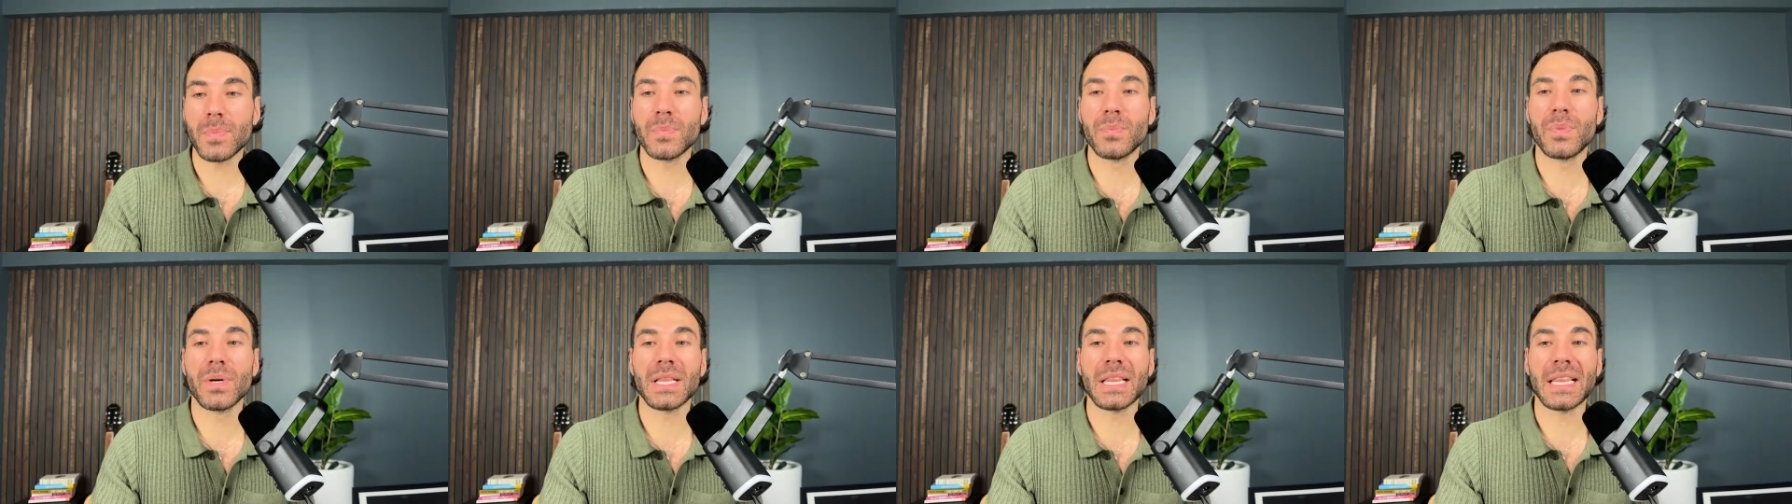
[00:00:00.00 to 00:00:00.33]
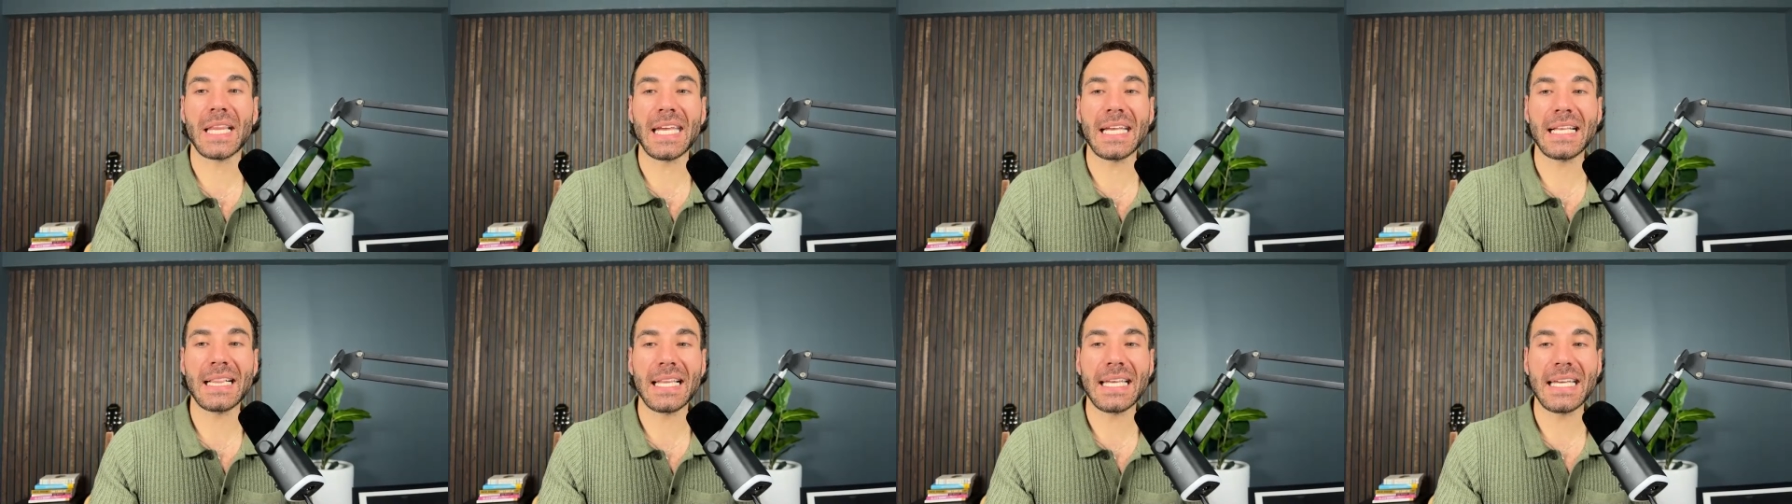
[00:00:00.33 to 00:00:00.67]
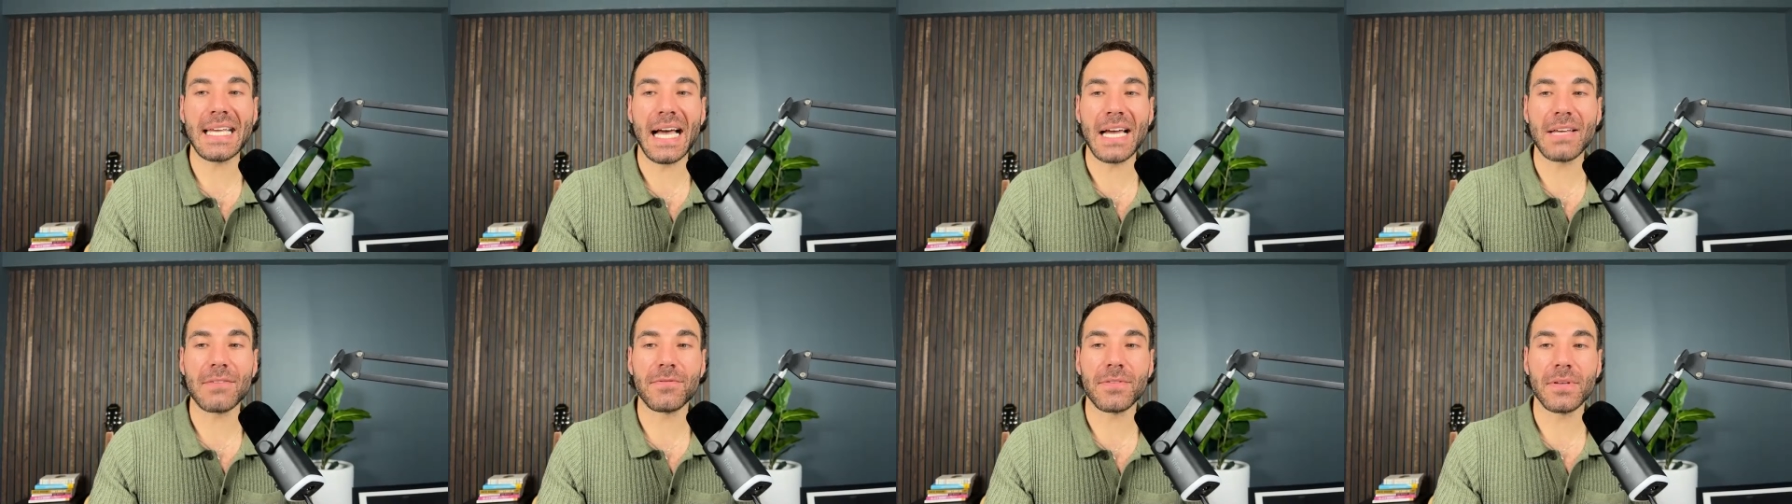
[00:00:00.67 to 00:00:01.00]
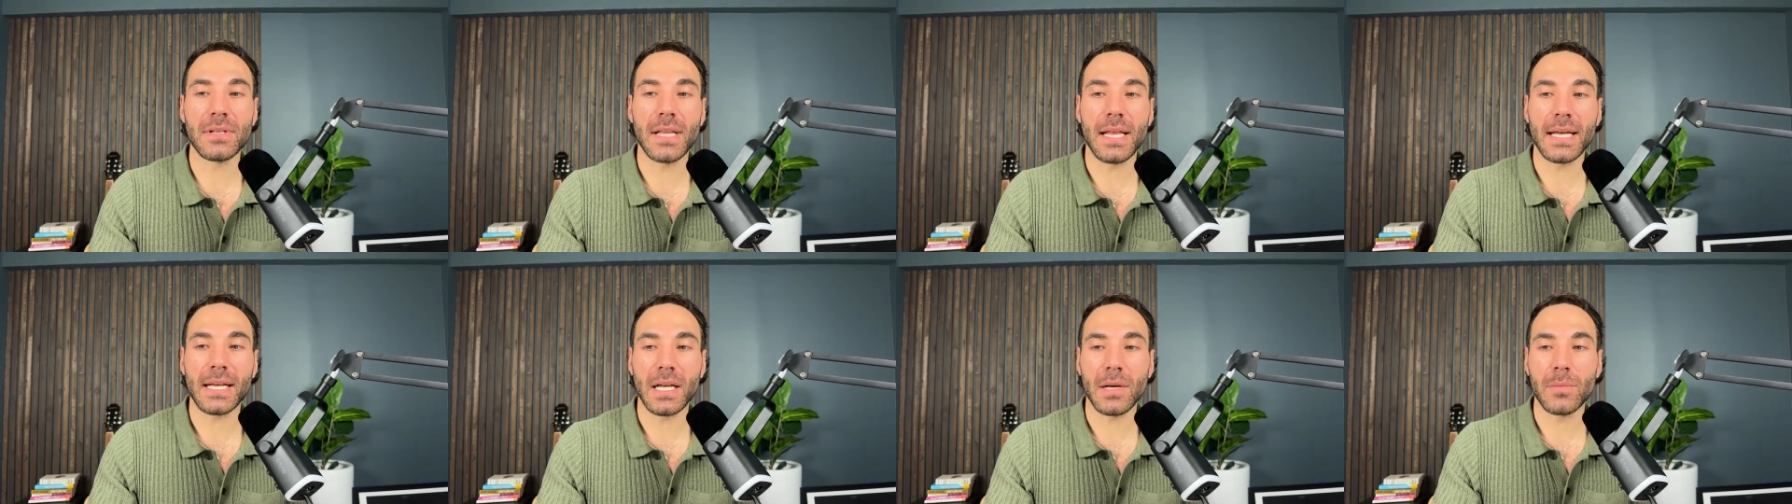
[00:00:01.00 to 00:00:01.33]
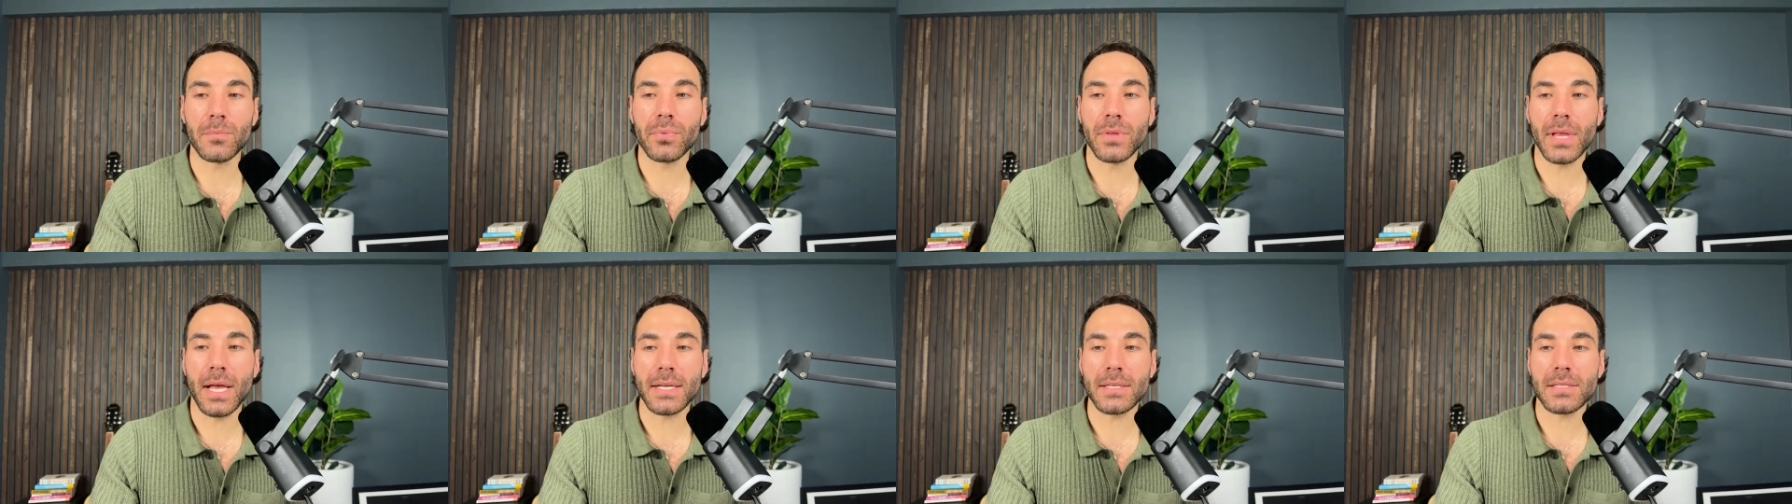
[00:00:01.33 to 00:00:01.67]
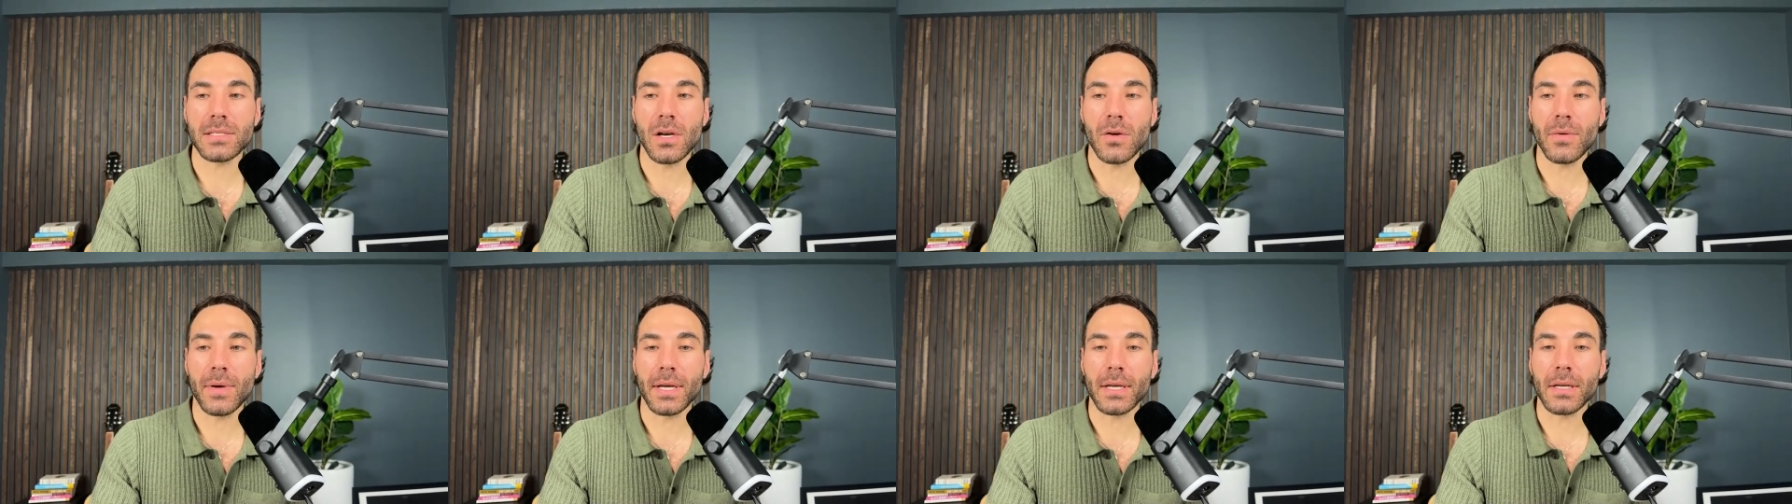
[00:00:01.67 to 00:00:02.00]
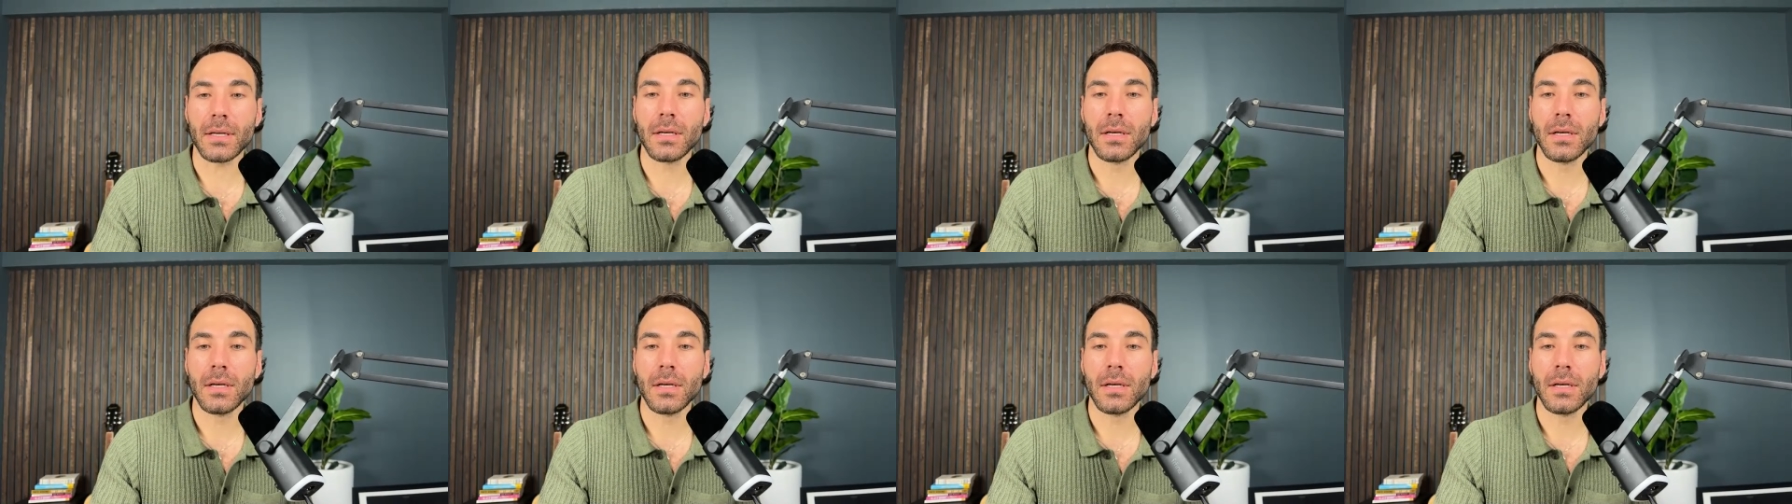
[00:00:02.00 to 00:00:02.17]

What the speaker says: but lately I feel like I'm plateauing.